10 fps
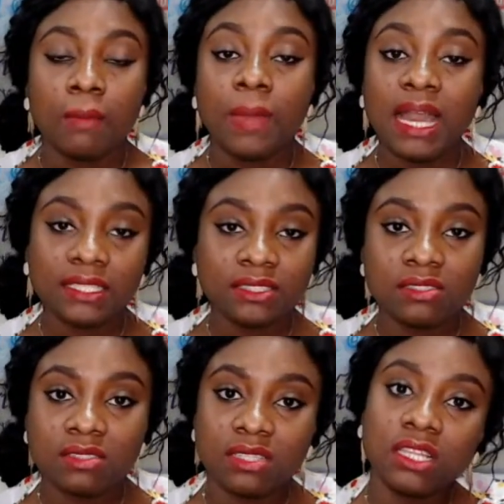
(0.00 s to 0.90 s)

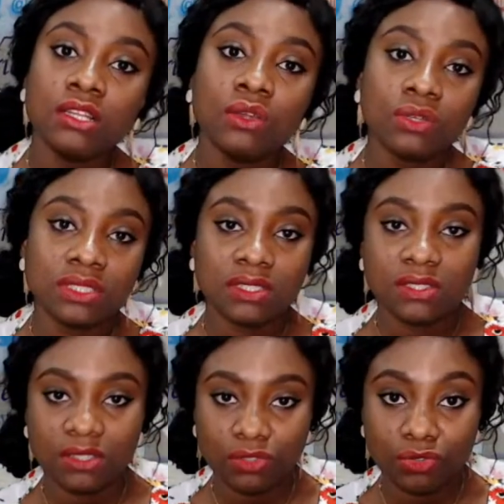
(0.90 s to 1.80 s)
partners in long
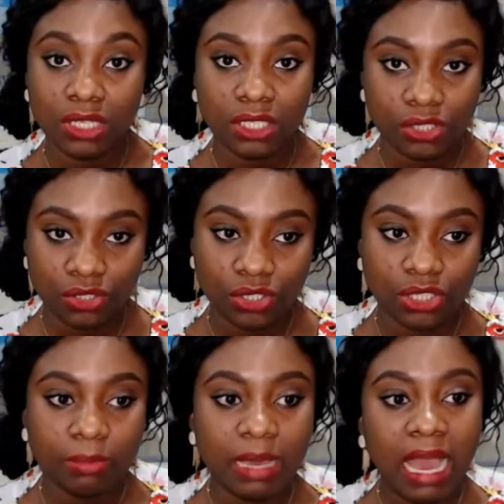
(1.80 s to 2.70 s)
distance
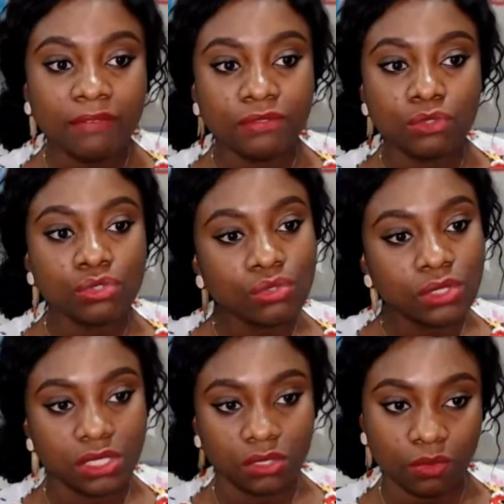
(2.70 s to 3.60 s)
relationship have
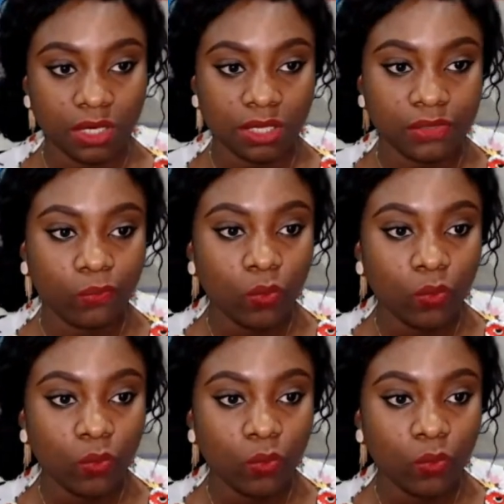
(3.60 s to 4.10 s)
to deal with.